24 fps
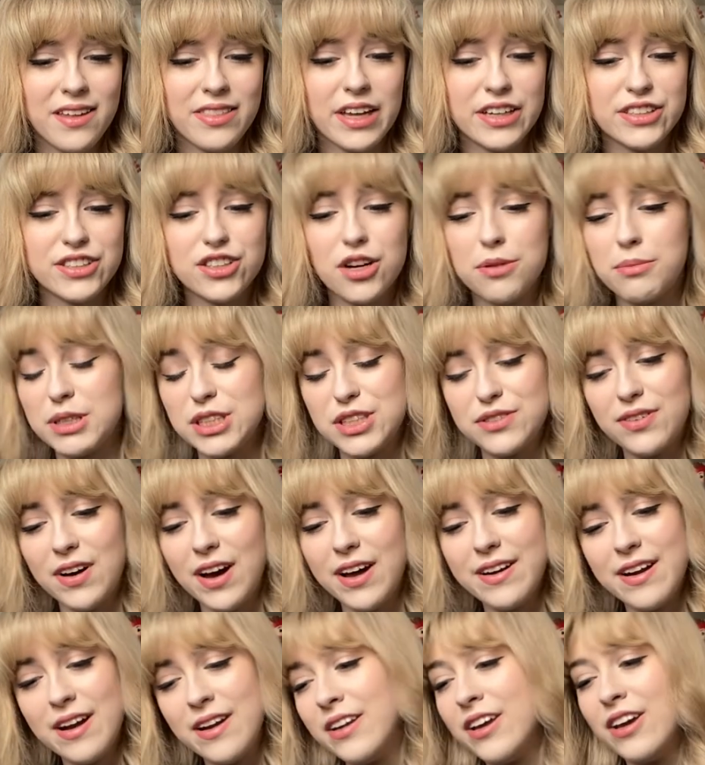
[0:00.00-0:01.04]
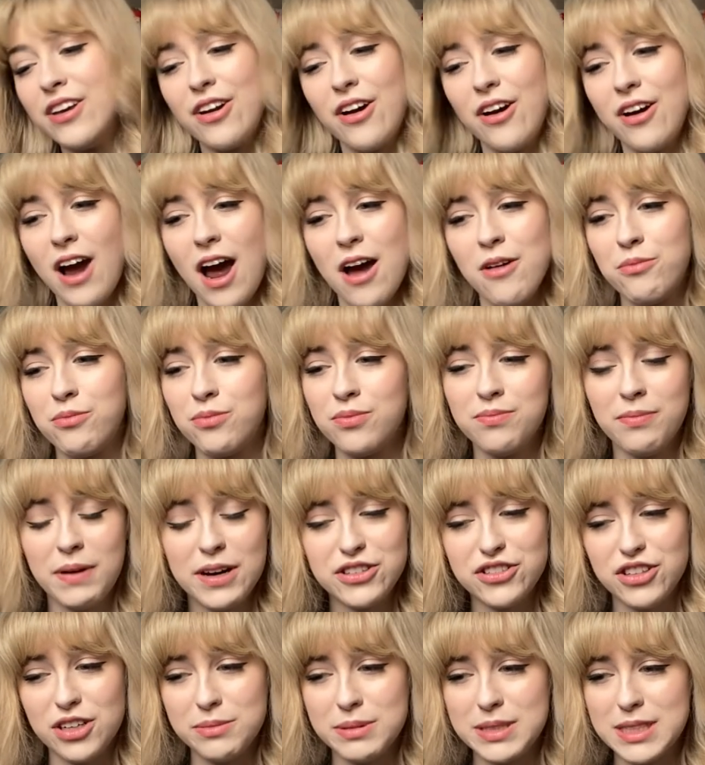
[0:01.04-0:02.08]
They're so much fun. You know, my
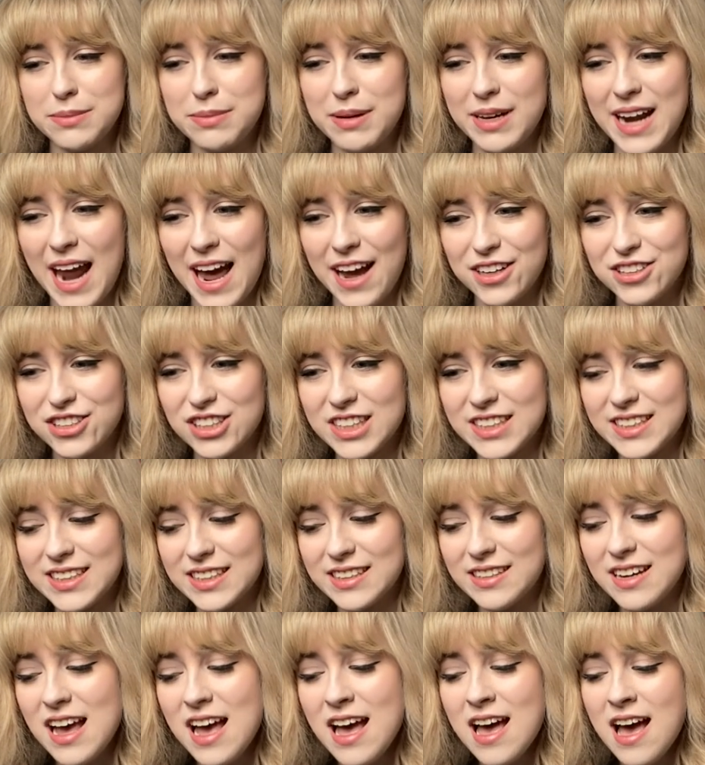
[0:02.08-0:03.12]
dream is to be an actress, and